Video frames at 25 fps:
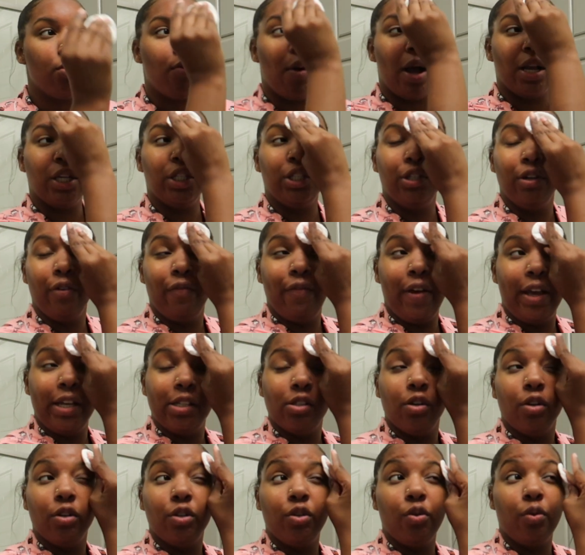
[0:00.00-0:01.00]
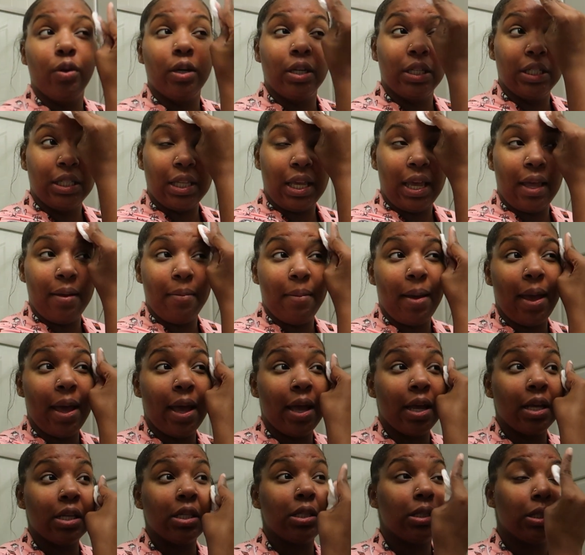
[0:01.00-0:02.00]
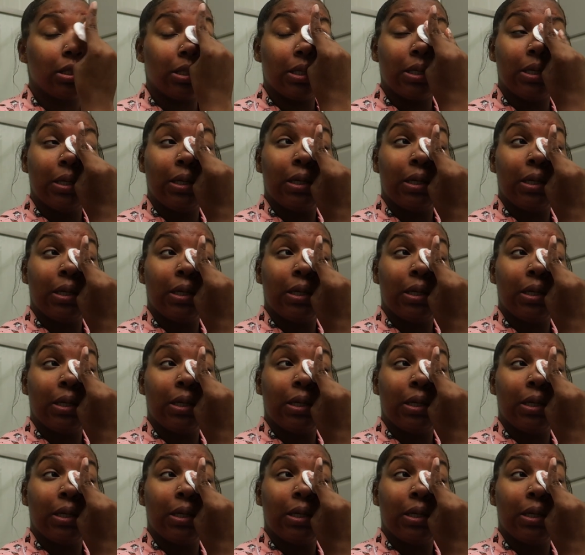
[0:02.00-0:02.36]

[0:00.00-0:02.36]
washing your face or doing a skin mask.